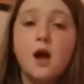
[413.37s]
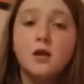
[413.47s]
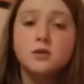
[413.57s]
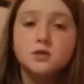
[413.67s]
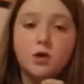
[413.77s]

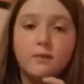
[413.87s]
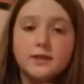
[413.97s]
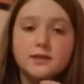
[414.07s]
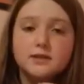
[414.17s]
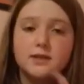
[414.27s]
Don't mind the
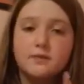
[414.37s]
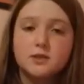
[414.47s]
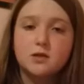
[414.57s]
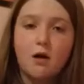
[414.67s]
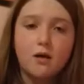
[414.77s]
stem that's
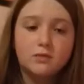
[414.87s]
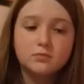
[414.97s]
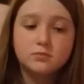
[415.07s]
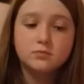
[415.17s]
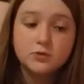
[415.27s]
gone,
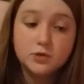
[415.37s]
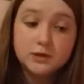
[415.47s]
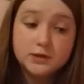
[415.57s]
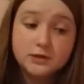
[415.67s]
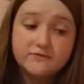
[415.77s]
but
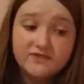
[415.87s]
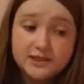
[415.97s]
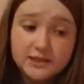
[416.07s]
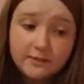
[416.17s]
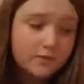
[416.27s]
the stem
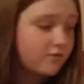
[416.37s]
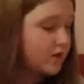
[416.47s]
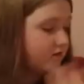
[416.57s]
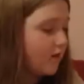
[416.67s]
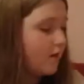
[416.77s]
does
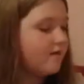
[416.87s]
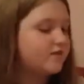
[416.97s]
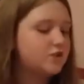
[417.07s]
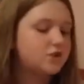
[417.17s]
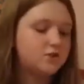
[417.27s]
fall off. It
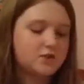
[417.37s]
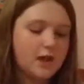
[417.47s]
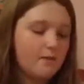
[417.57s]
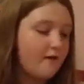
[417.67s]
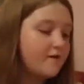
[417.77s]
just came
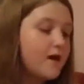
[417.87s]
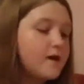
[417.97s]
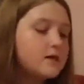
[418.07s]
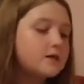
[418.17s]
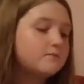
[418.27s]
off,
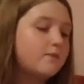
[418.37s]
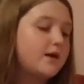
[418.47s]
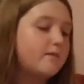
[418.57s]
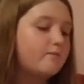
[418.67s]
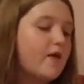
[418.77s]
but
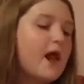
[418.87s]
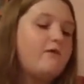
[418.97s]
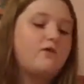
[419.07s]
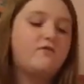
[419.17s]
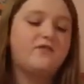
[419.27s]
I will
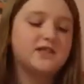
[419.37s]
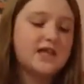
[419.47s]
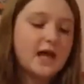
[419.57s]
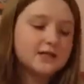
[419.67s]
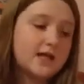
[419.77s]
fix that
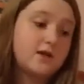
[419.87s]
because I got